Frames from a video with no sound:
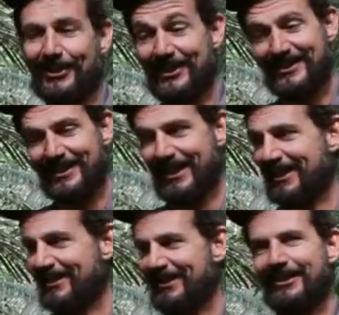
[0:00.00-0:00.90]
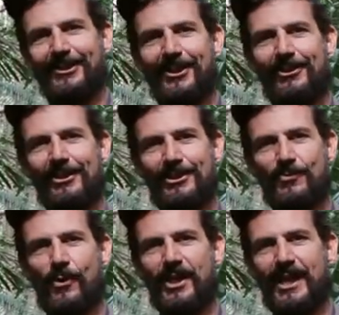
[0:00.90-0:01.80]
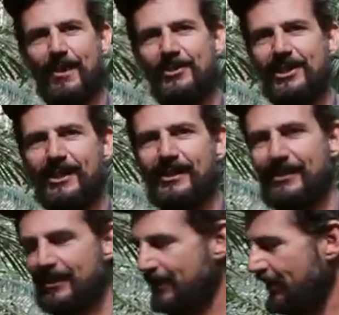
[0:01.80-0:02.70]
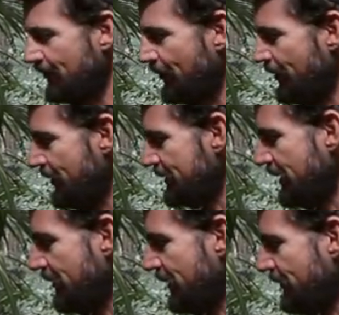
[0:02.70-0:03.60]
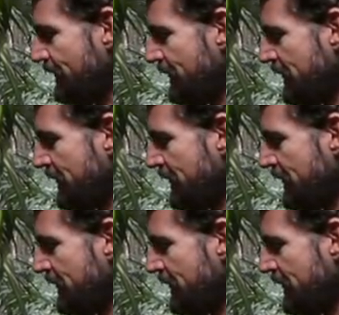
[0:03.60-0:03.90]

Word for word: tree just to get, you know, like this white cabbagey growth that's in the middle.